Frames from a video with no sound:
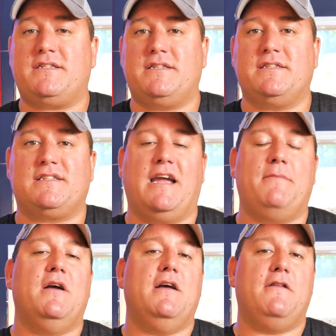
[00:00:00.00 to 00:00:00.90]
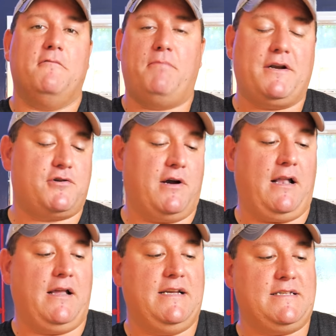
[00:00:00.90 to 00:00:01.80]
is the same, the
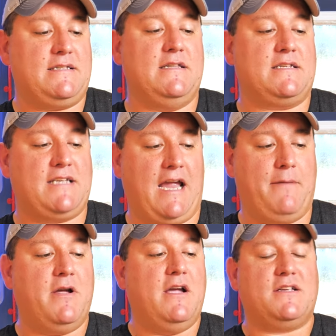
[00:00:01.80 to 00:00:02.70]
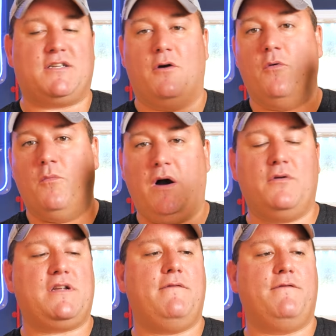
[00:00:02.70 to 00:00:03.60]
Petrel is the same. So
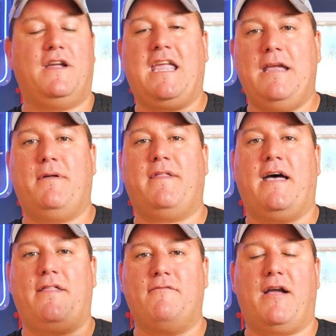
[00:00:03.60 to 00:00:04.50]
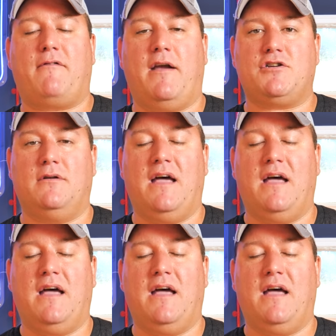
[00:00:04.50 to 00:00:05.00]
well done for keeping that at the recreational